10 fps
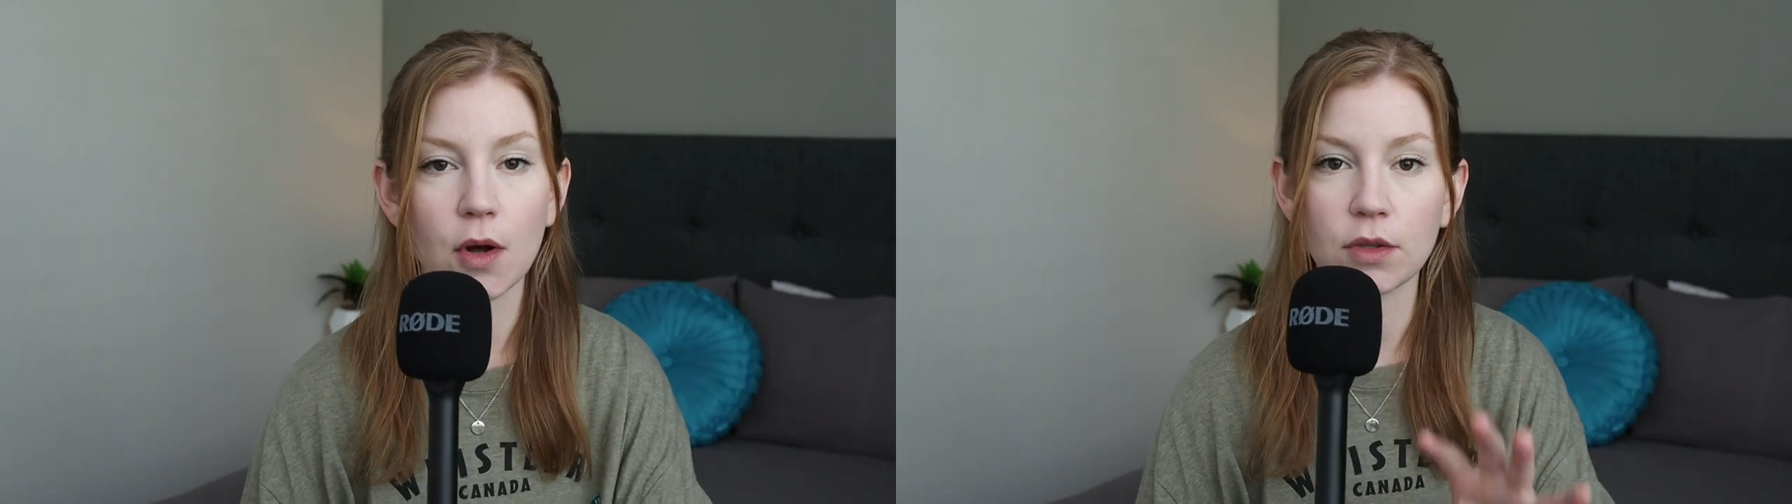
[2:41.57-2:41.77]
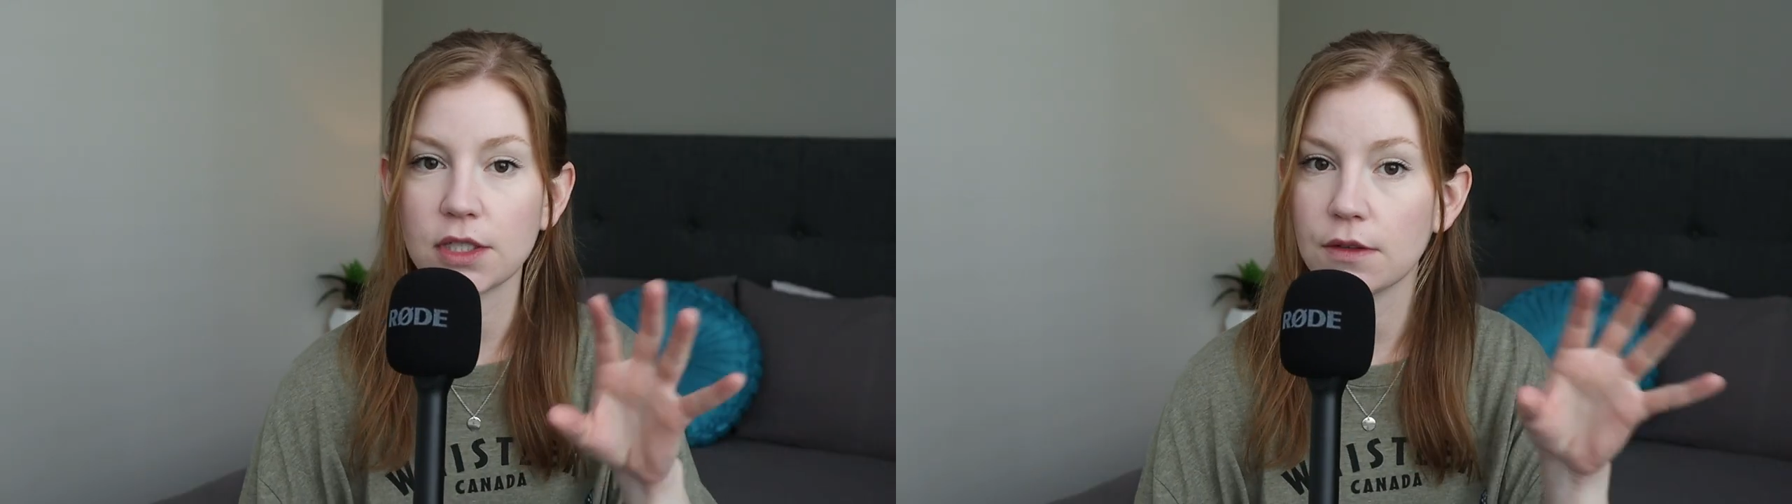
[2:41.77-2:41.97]

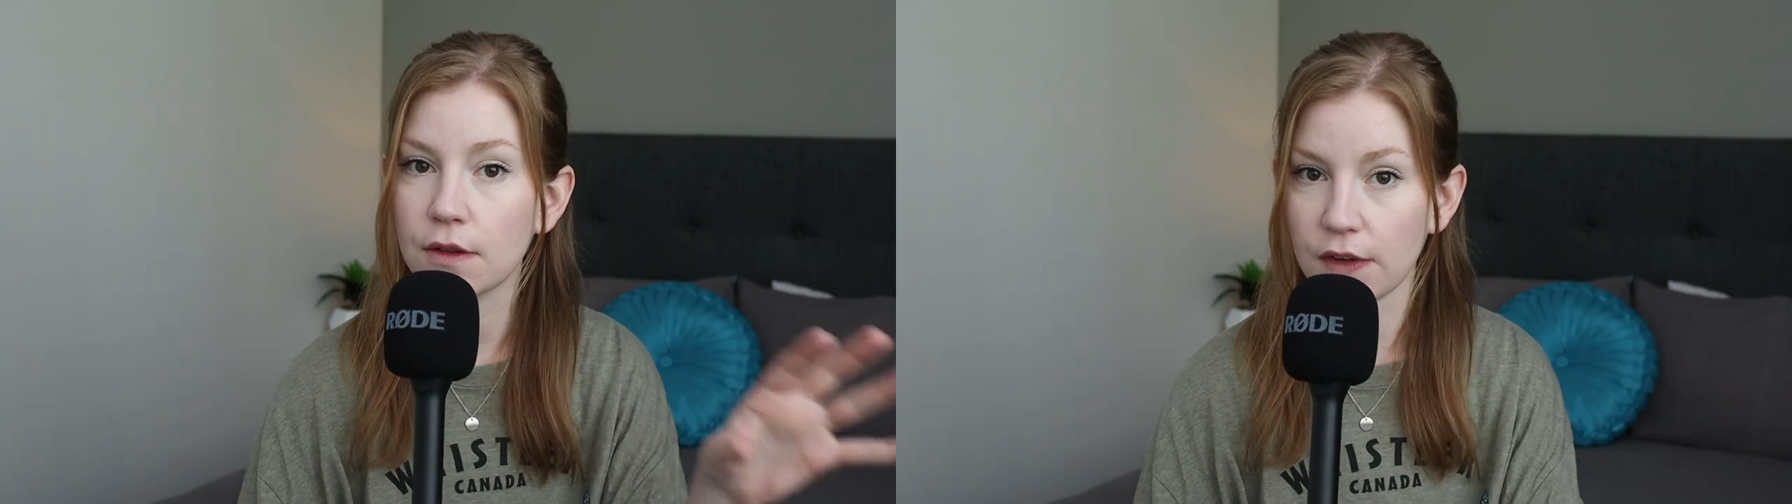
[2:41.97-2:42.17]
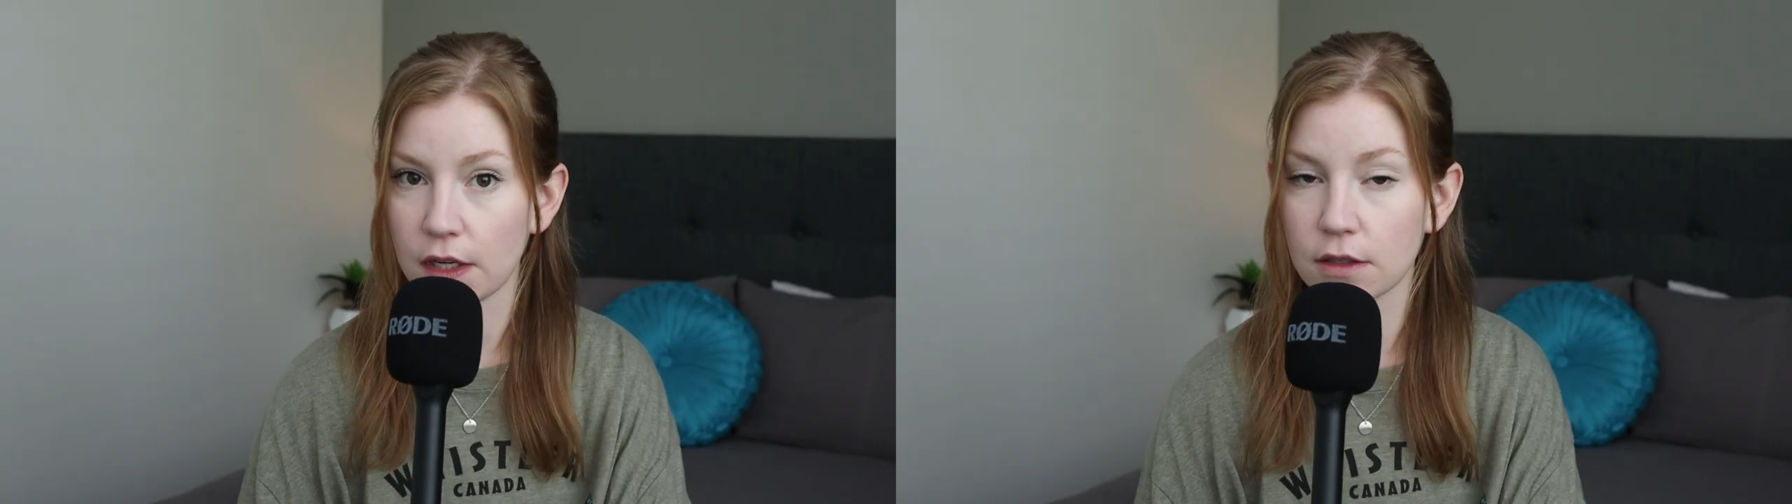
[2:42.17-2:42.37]
only do
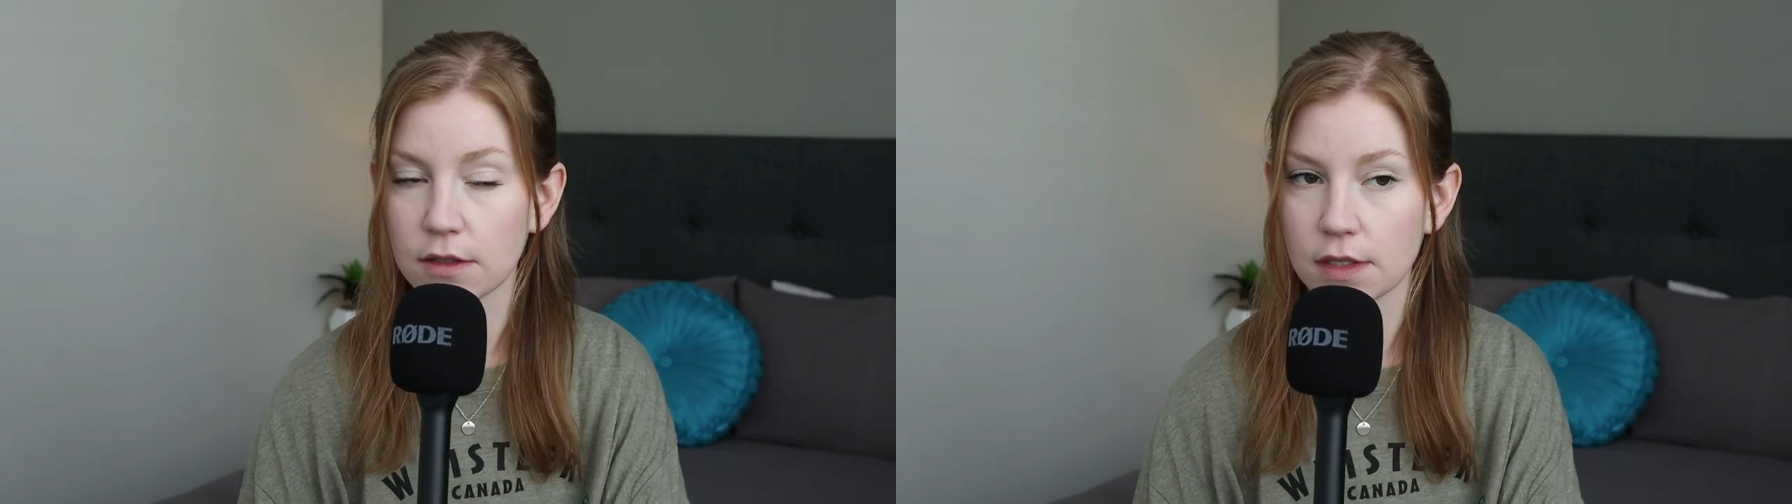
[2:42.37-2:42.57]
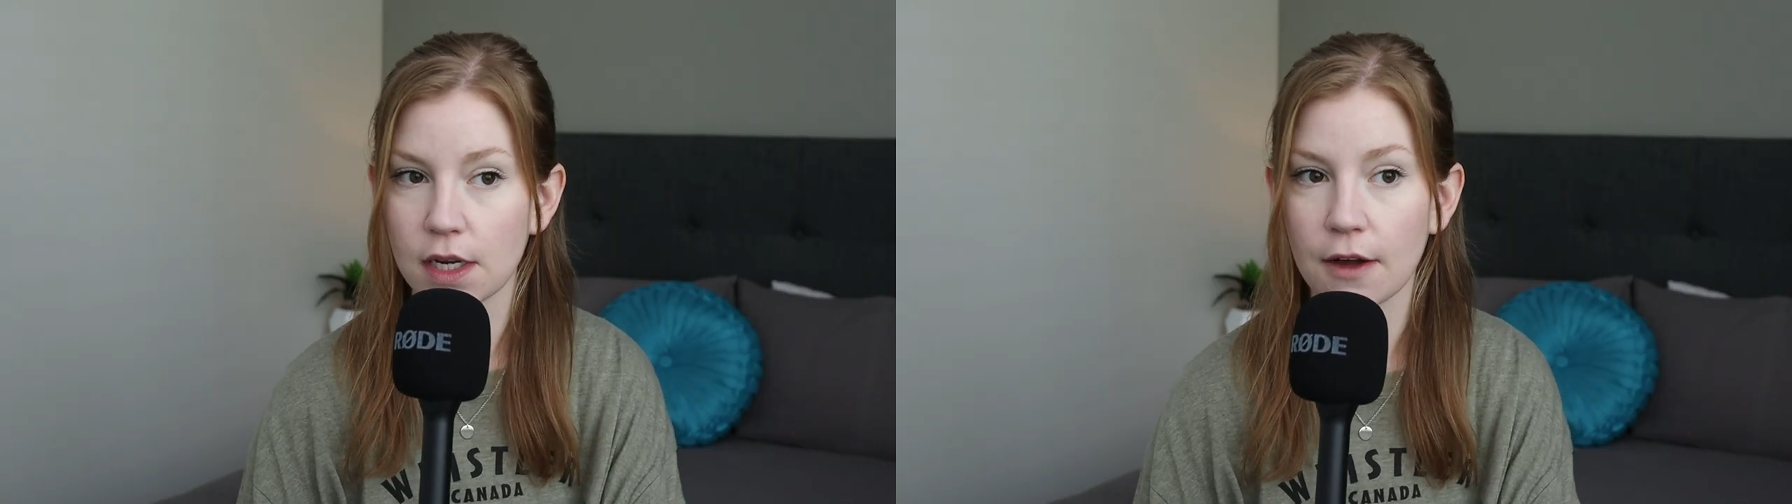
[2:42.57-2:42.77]
the
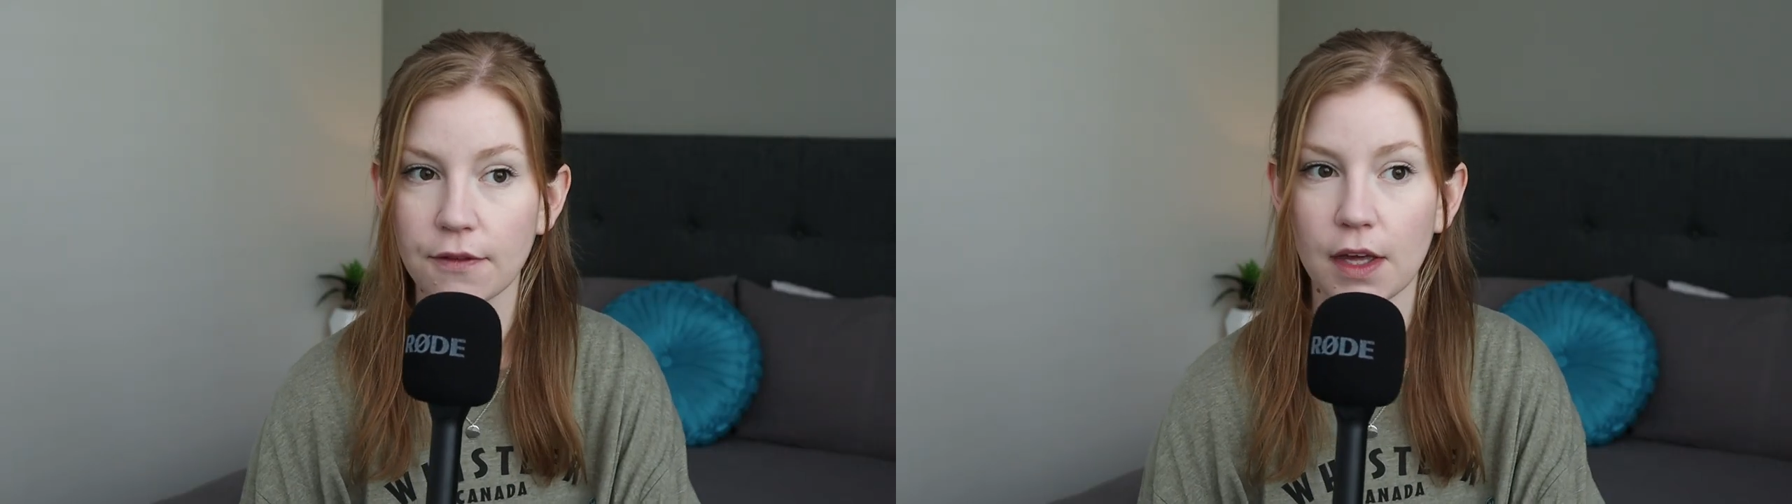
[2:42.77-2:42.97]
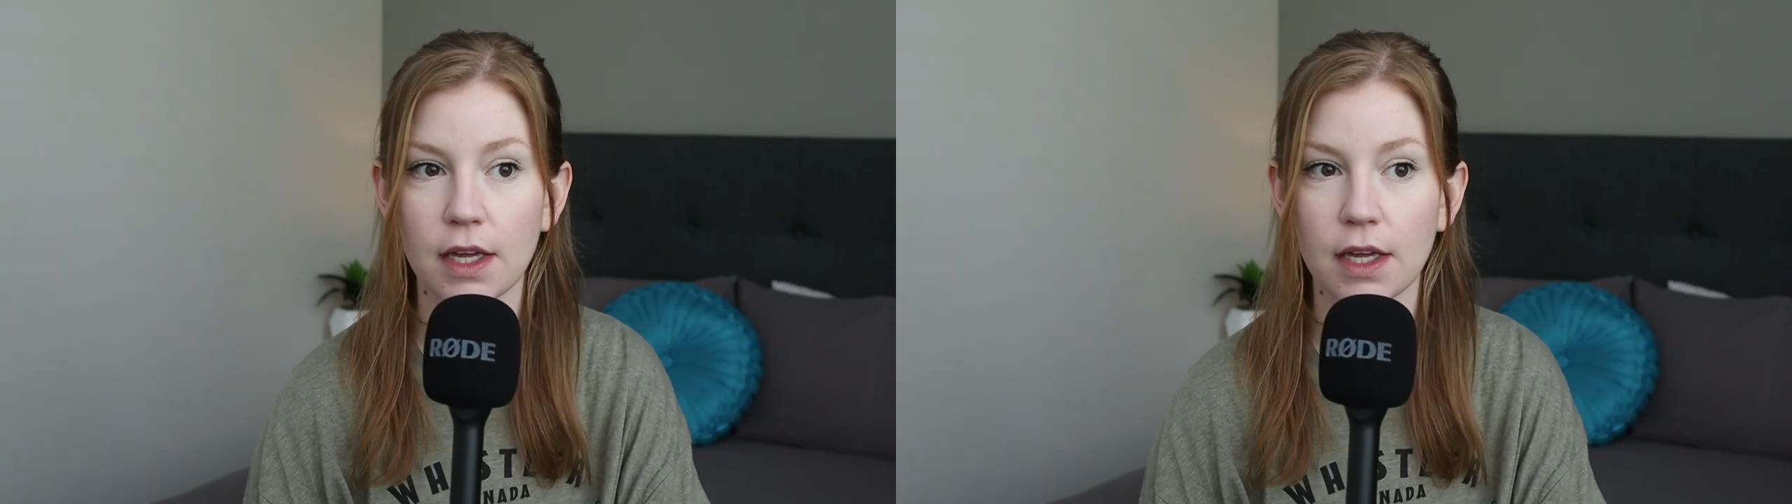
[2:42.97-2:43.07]
vehicle stuff,